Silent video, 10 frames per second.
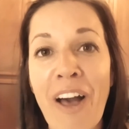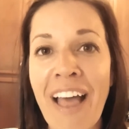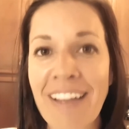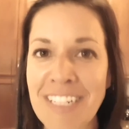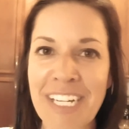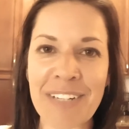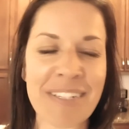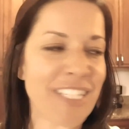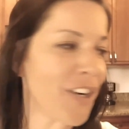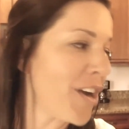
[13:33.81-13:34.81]
all I have to do
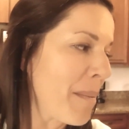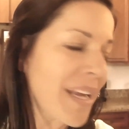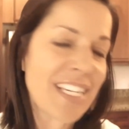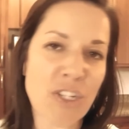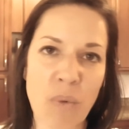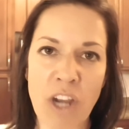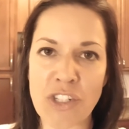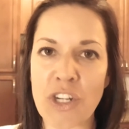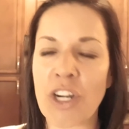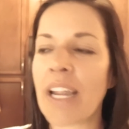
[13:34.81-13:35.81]
is turn on my
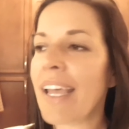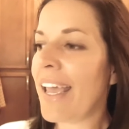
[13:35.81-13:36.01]
dishwasher,